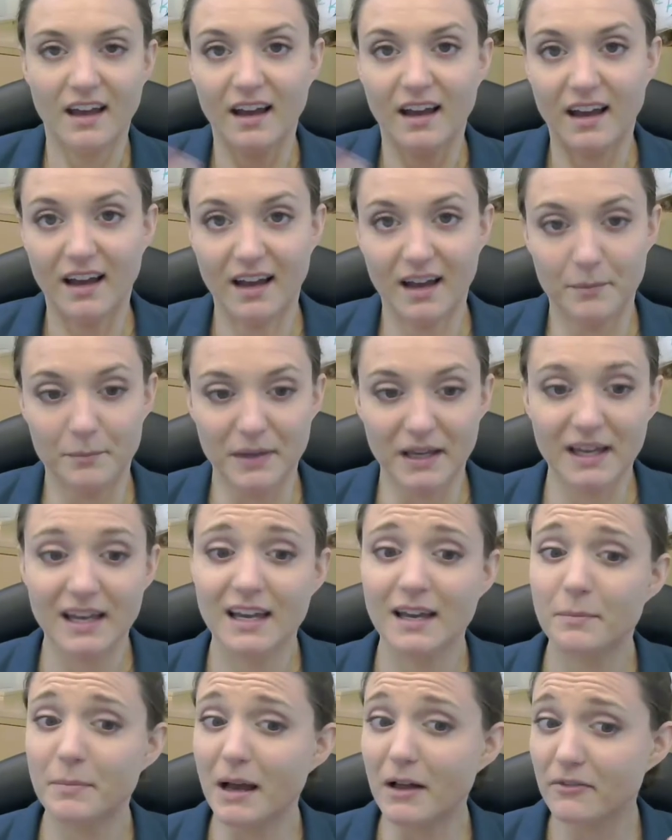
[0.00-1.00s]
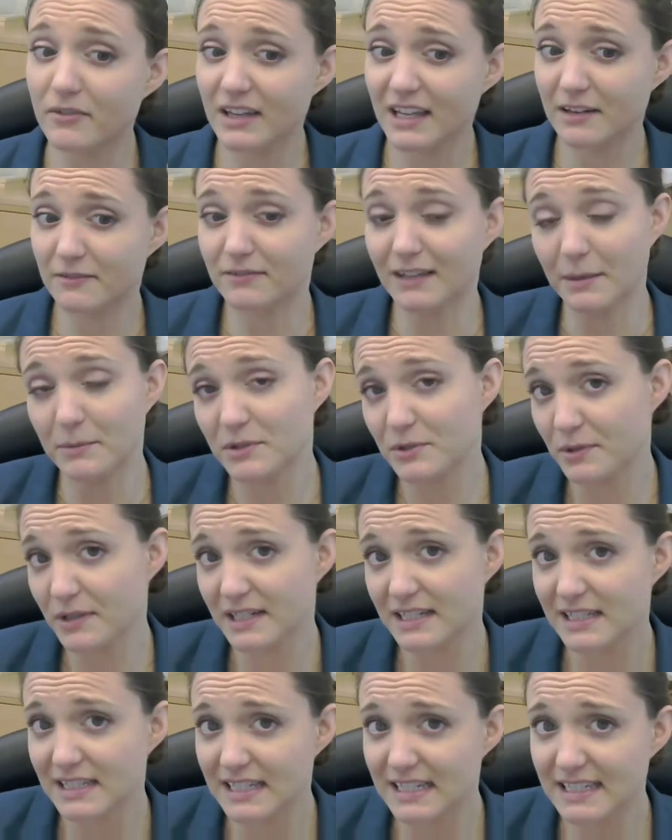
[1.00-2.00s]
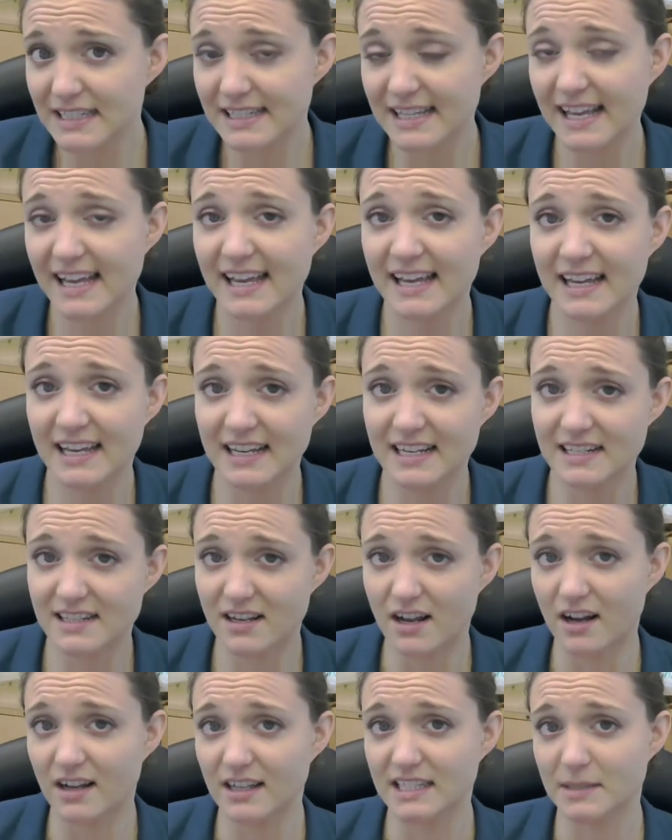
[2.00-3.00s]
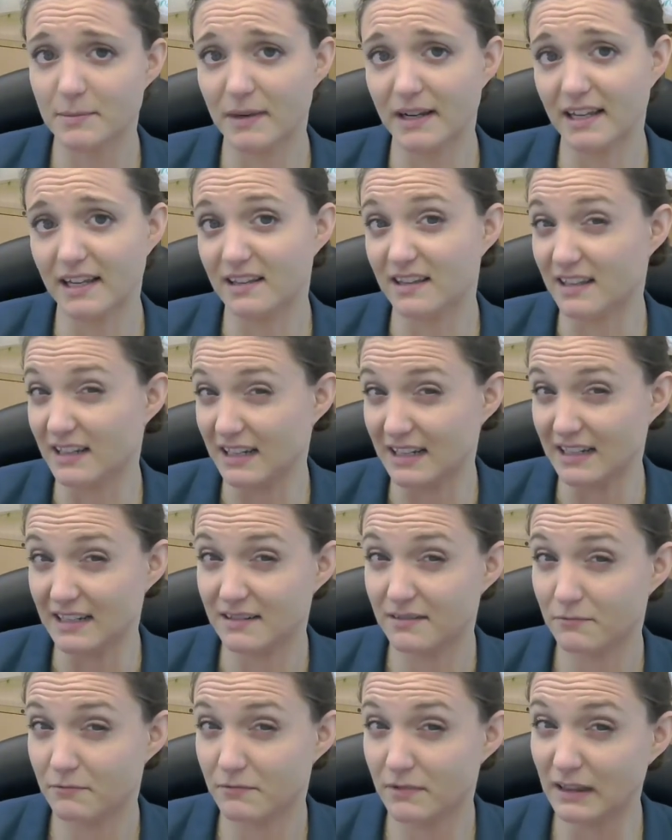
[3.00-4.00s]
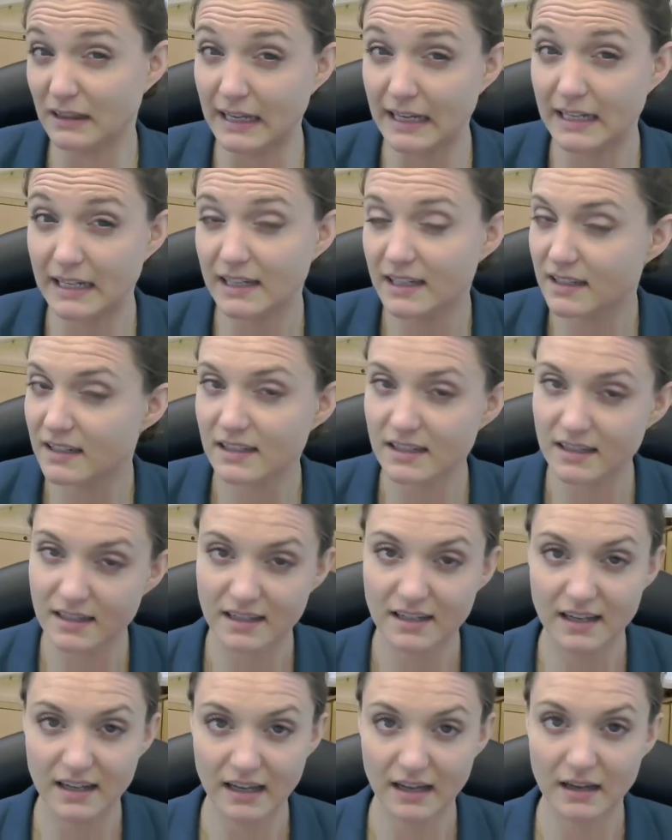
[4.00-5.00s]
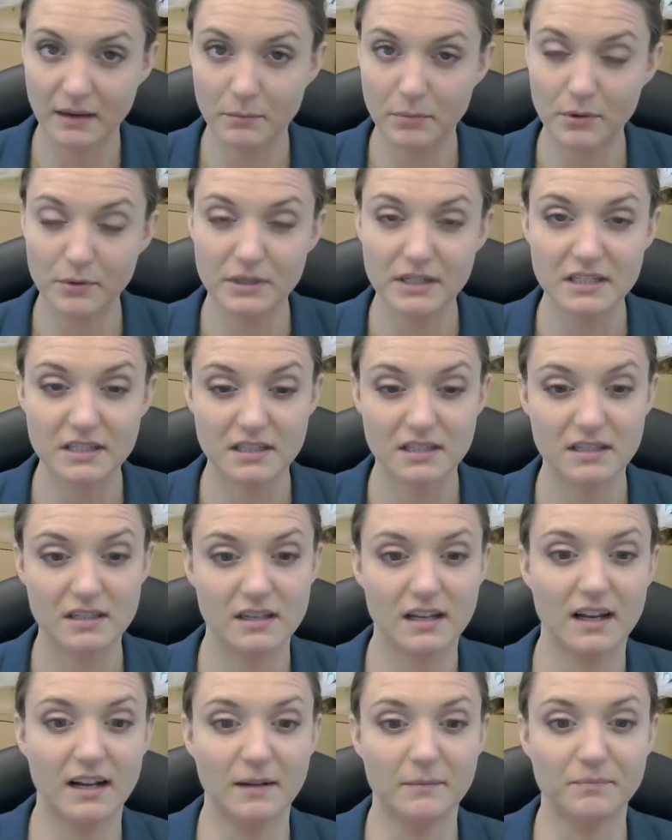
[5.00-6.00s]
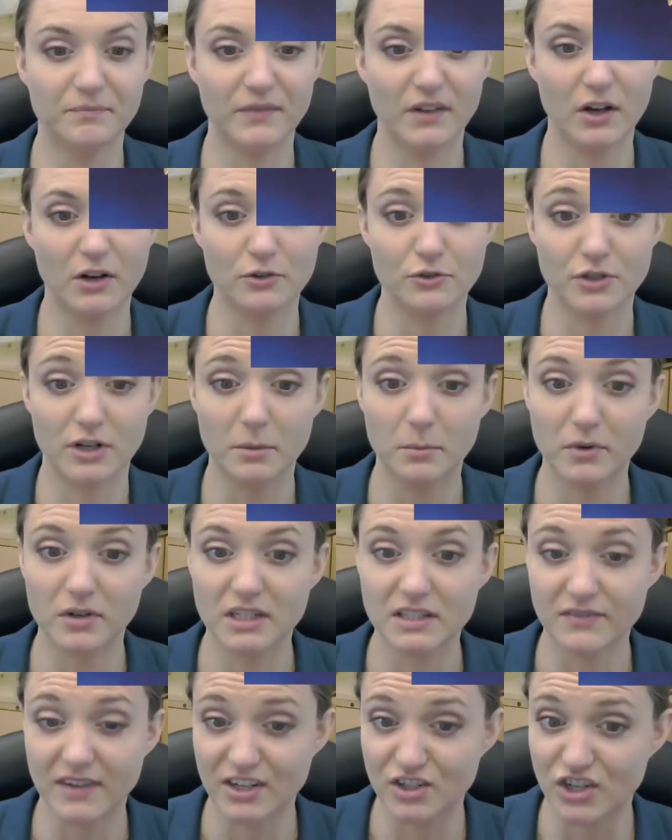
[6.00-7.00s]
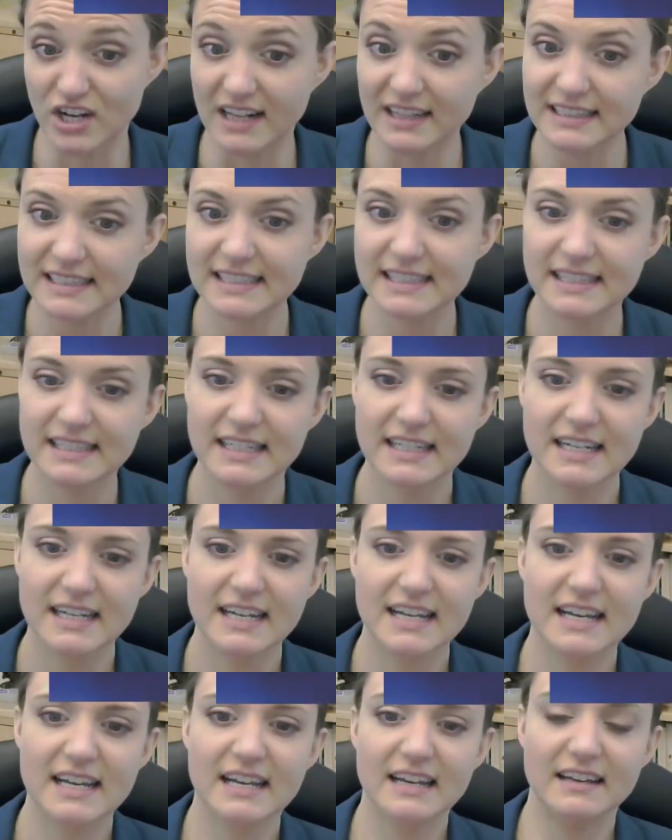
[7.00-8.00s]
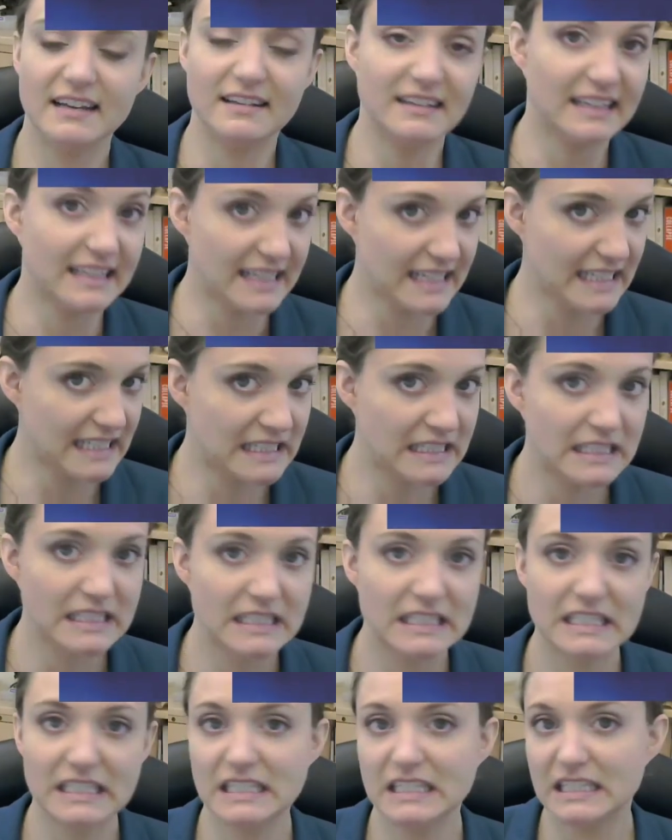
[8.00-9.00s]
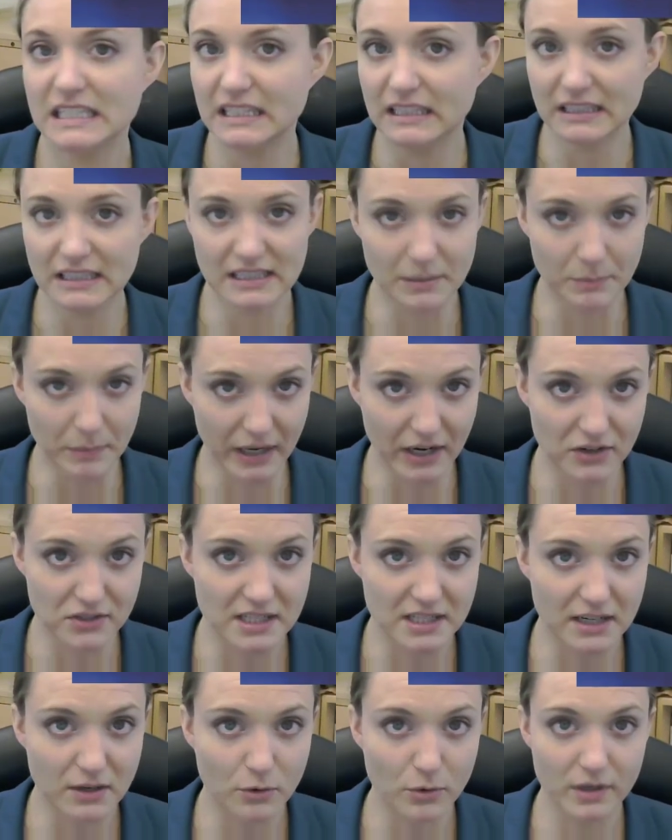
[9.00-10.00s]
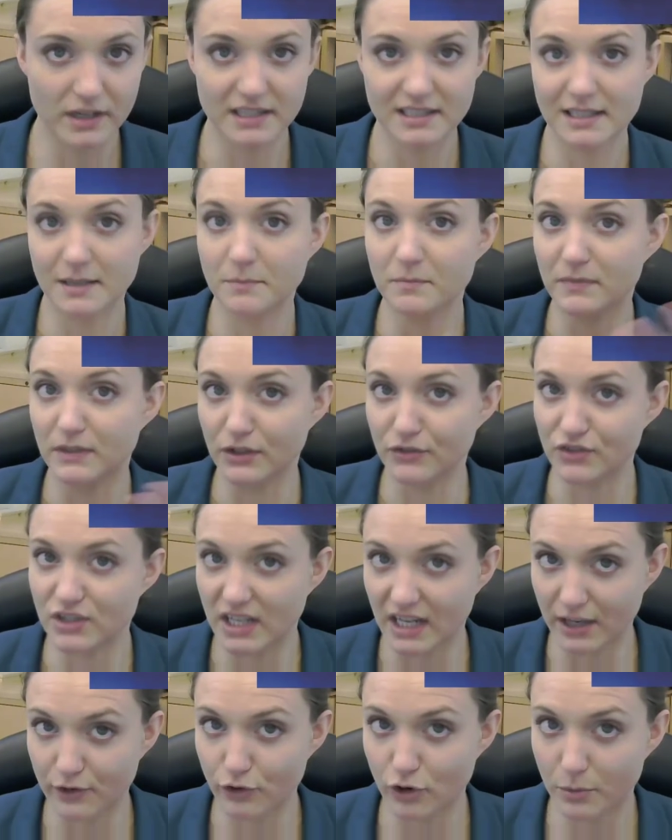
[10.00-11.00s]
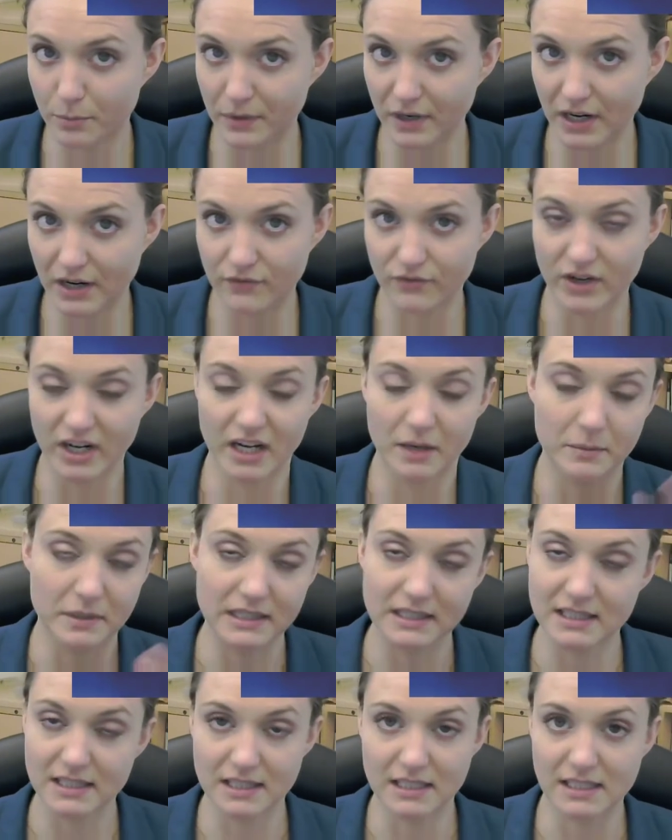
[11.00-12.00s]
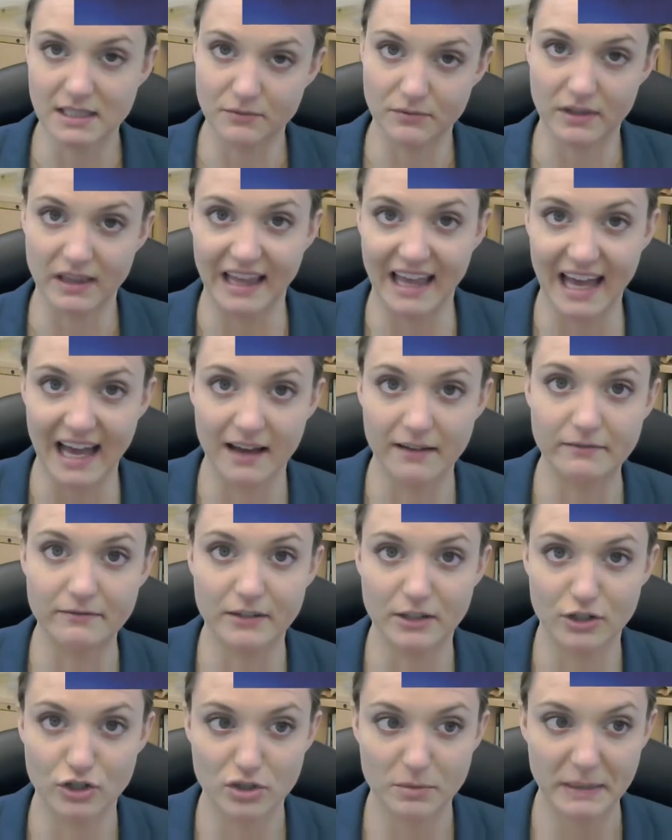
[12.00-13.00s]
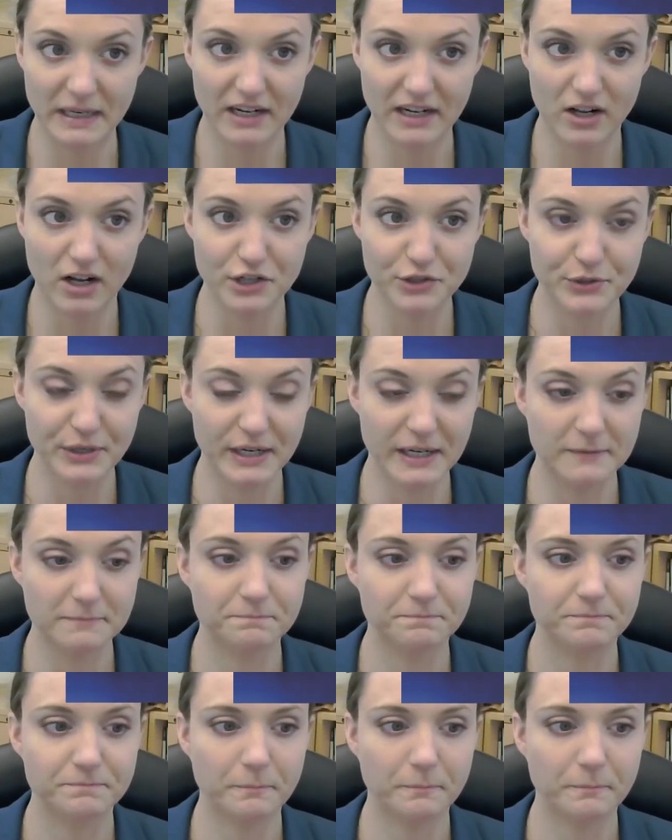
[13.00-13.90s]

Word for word: Um, pelvic inflammatory disease is caused by a related protist um, called Trichomonas vaginalis. Again, it's a parasitic organism, lives in anaerobic environments, doesn't really have functional mitochondria.